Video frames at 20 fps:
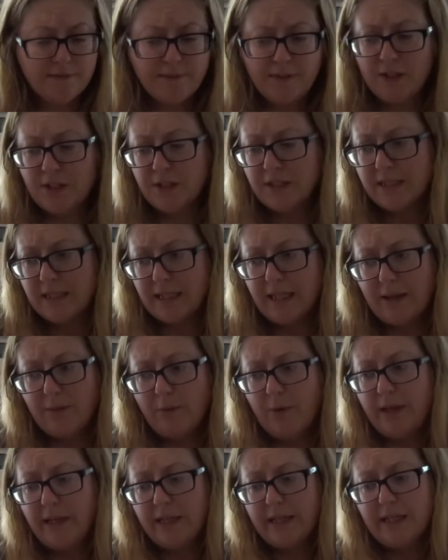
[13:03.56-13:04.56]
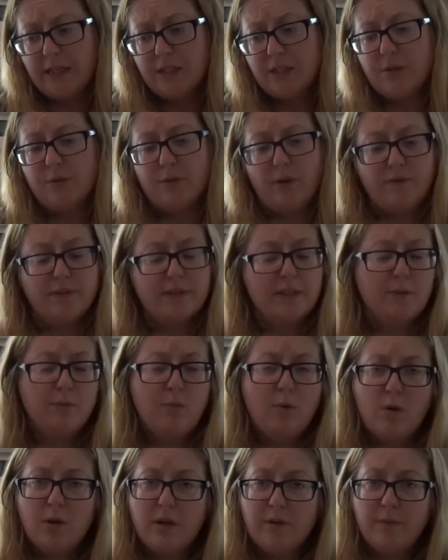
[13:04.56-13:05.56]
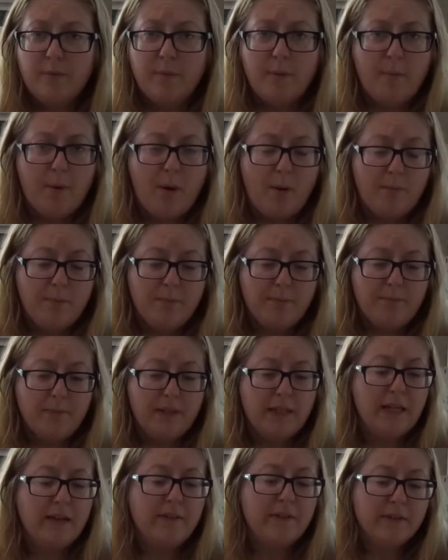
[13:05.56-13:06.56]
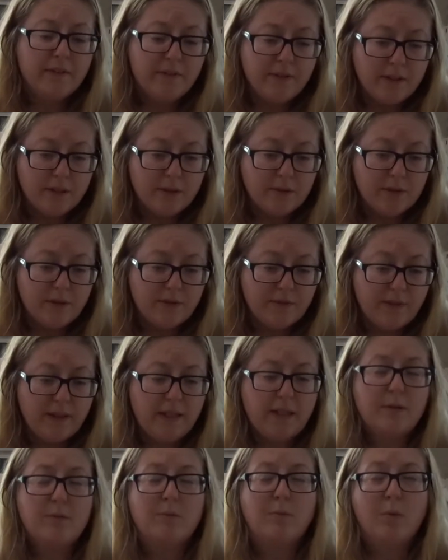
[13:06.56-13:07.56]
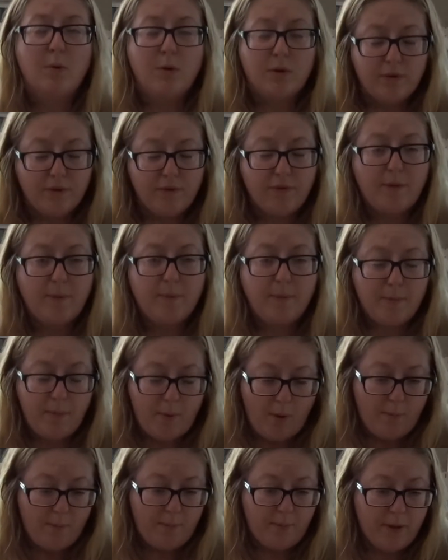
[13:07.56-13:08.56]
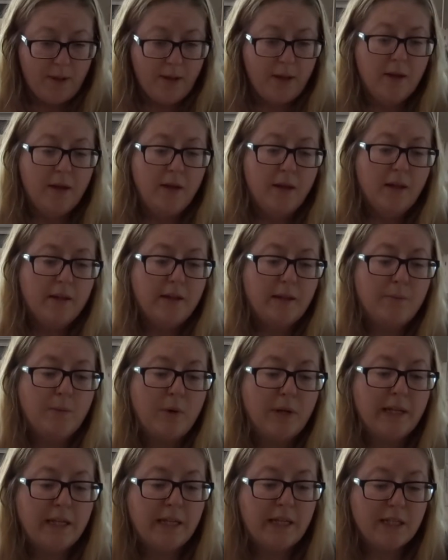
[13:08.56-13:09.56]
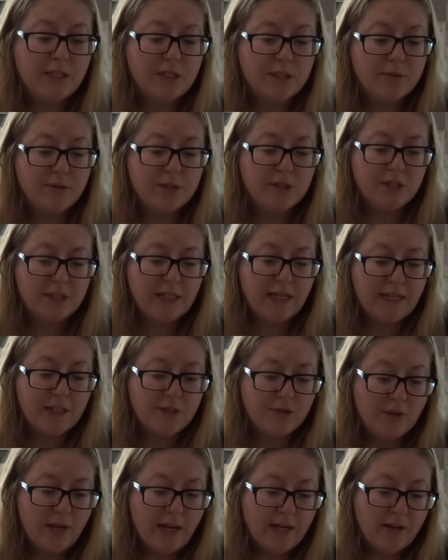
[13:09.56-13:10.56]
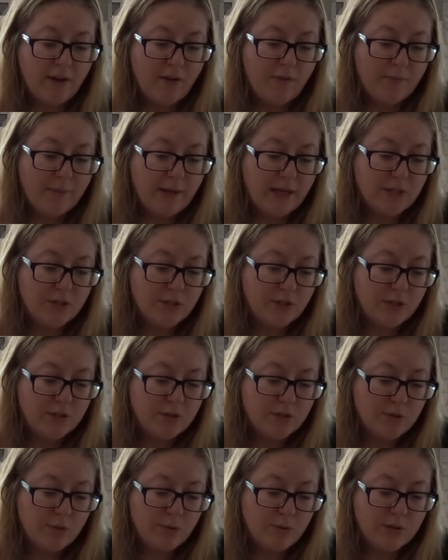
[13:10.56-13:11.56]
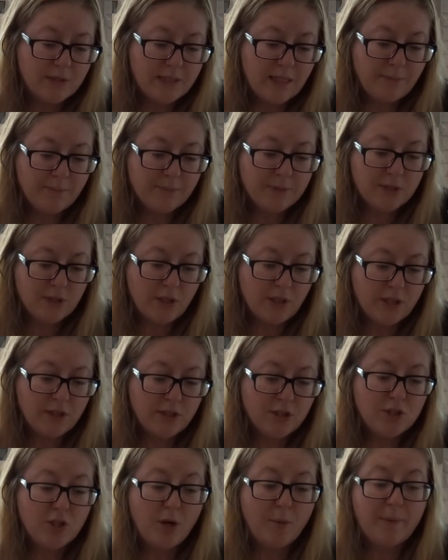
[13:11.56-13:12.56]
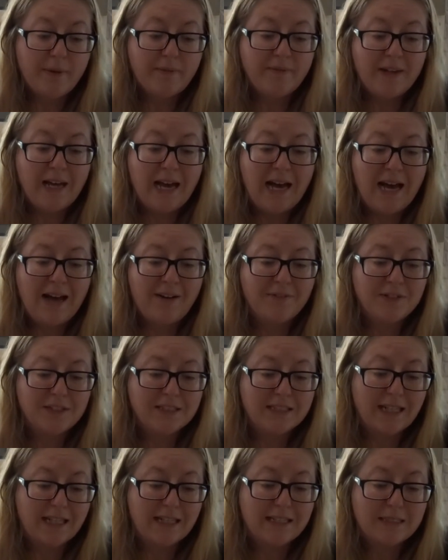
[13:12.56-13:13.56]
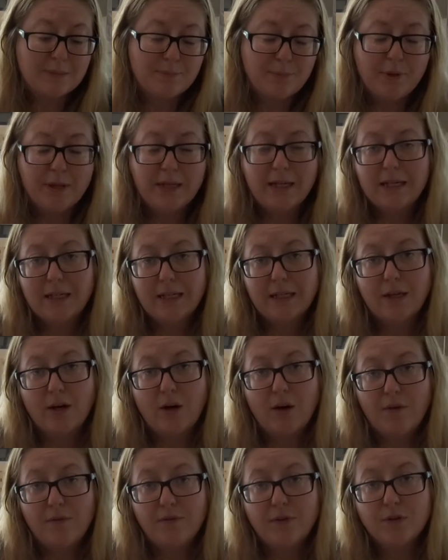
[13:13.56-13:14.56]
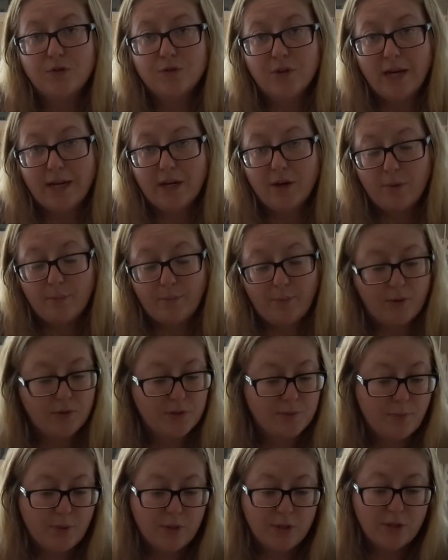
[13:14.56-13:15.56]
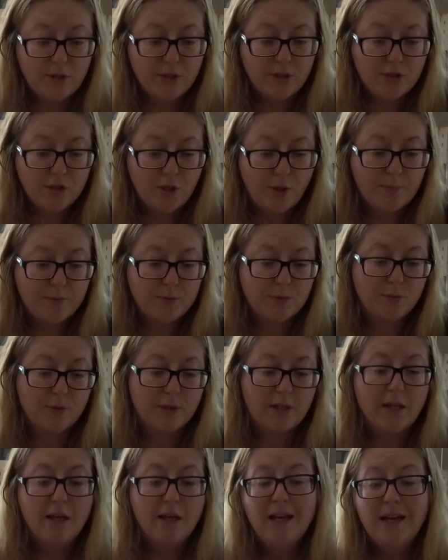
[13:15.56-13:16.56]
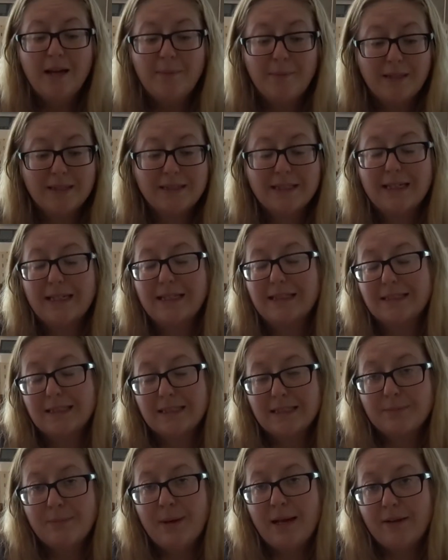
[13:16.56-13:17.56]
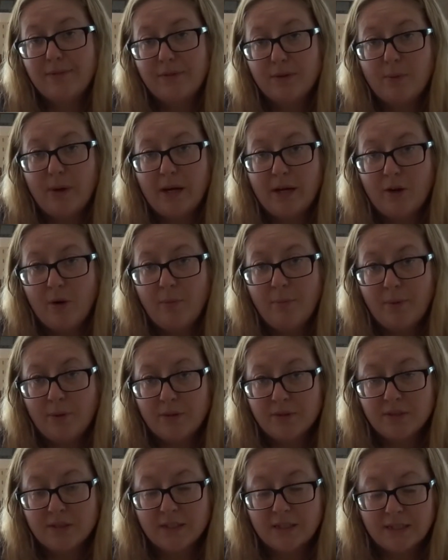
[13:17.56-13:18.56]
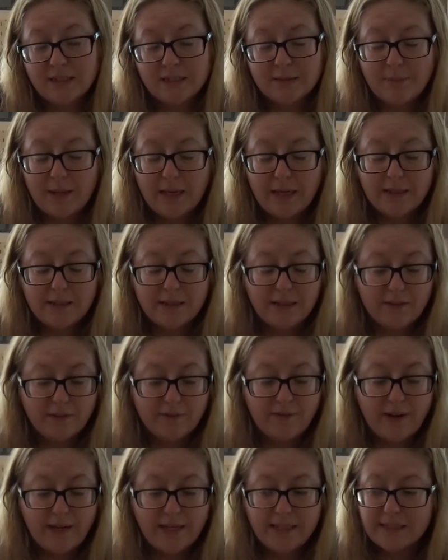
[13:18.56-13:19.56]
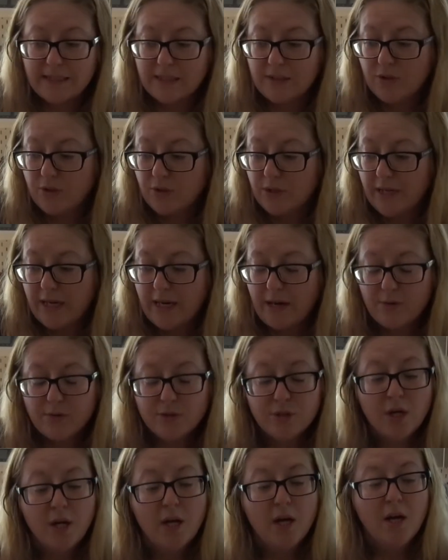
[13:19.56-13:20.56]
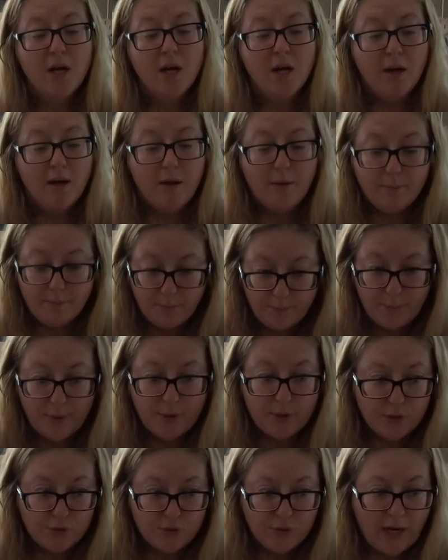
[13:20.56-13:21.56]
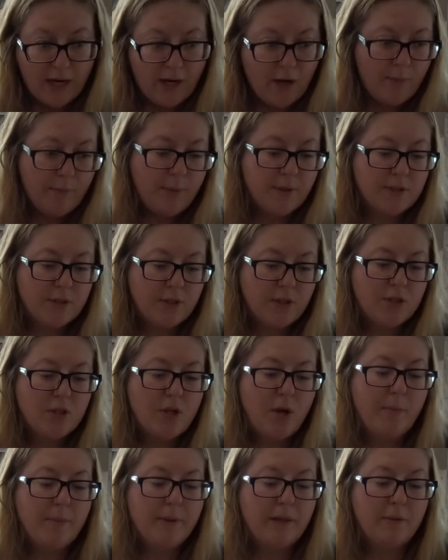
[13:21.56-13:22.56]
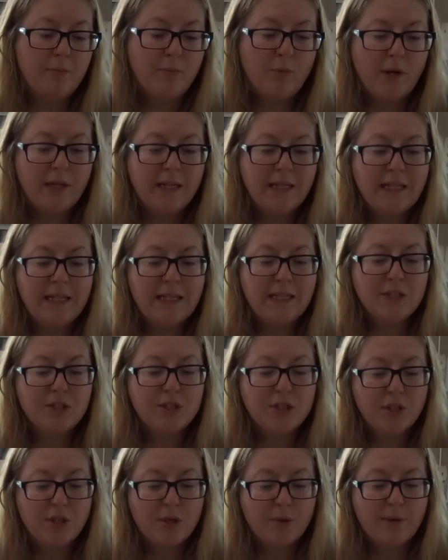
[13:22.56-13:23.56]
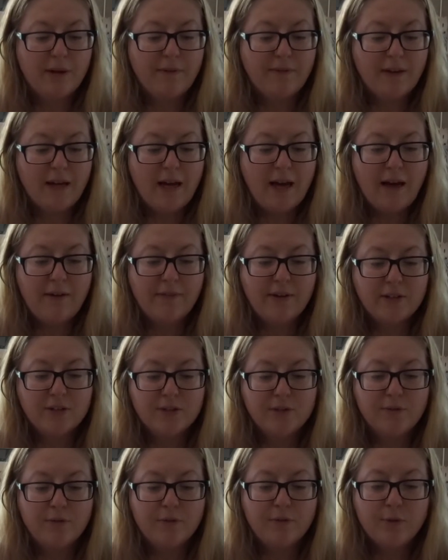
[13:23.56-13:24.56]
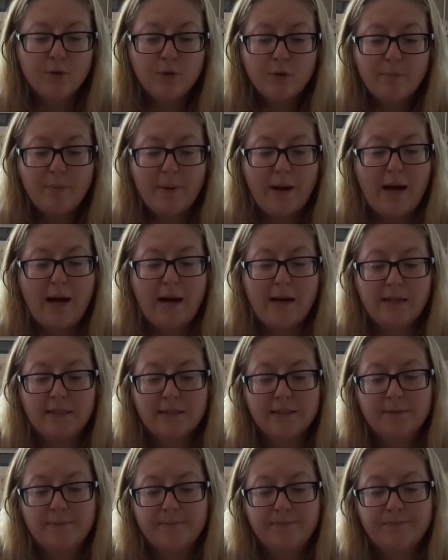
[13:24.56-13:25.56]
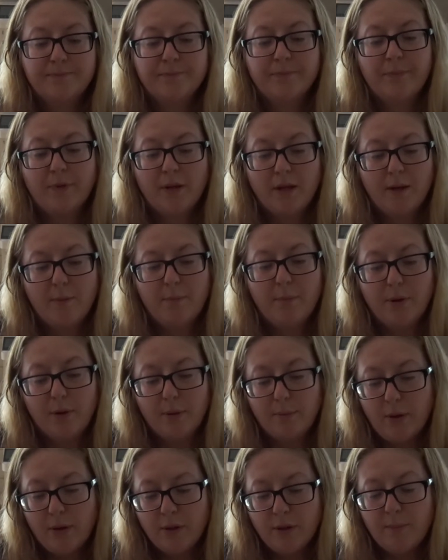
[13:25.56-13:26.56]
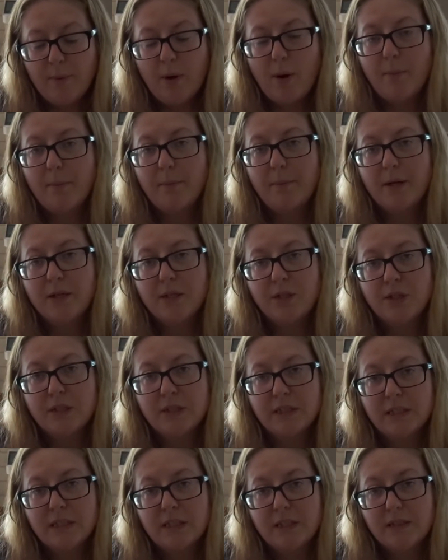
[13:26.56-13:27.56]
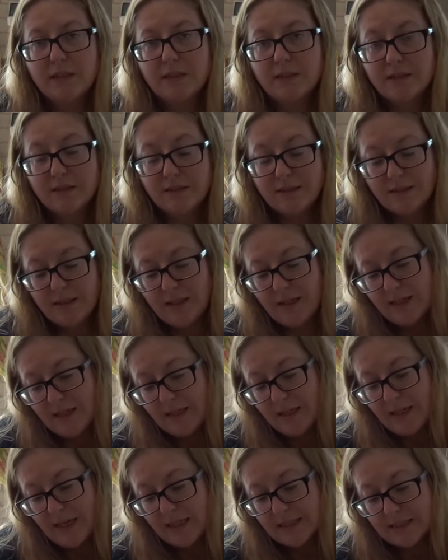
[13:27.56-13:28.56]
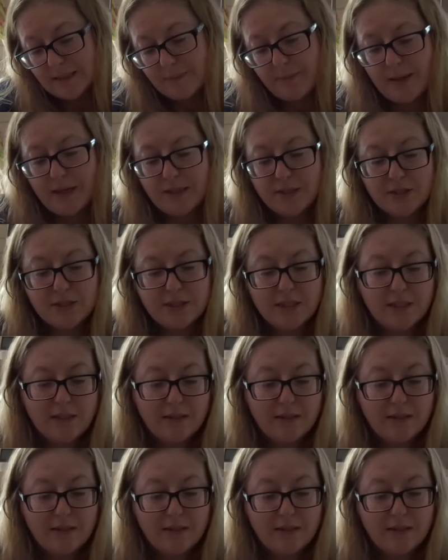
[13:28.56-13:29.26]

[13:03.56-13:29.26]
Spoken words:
firstly, what you need to do, obviously water from the bottom. Even if you're doing a feed, water from the bottom. Then what you need to do is just let it dry off. Make sure there's no damp soil on the top. If you have, just get a sprinkling of dry compost. Put it on the top, so basically it's a smell of the wet compost. They can smell it and they'll find it and hunt it out. Put the dry compost on the top. Then what you need to do, if you have, get some food bags, put them on the bottom and use a little elastic band just